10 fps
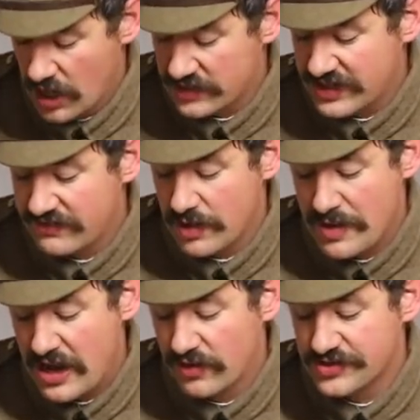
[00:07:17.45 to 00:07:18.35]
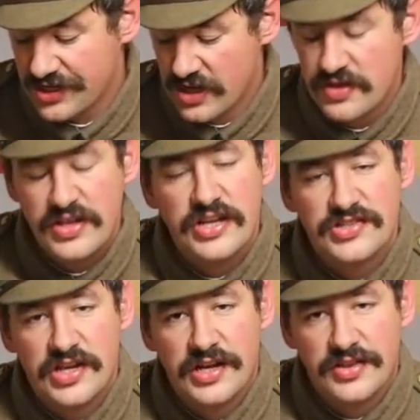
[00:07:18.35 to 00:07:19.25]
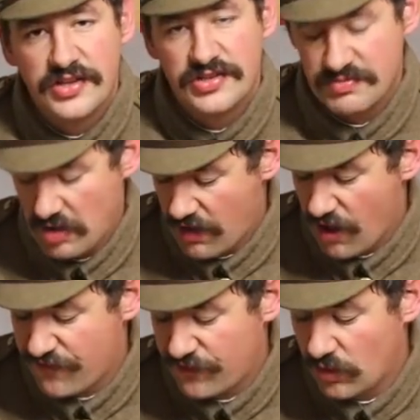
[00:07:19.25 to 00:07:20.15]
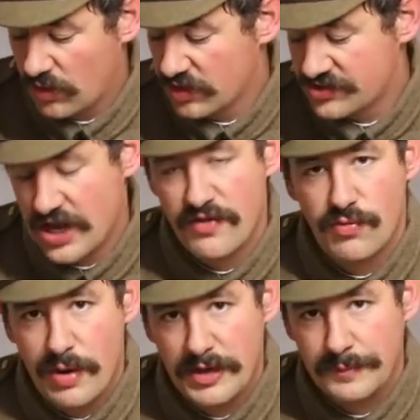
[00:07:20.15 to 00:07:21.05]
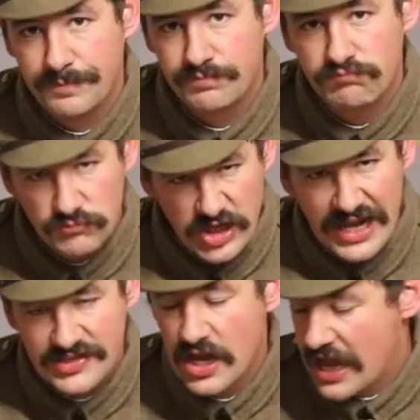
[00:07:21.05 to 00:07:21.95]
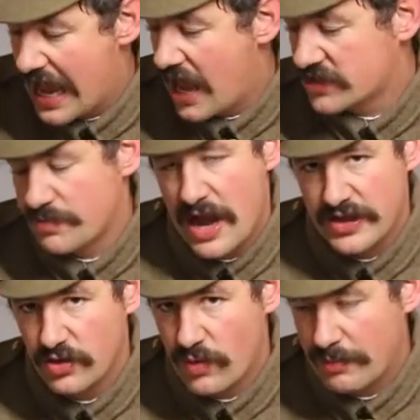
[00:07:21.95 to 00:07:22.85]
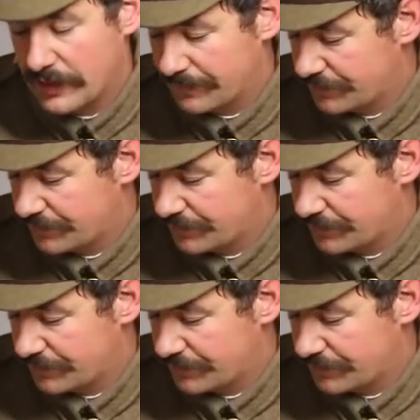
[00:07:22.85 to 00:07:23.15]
to give the appearance that it's a full set of webbing. So that's how to pack your webbing.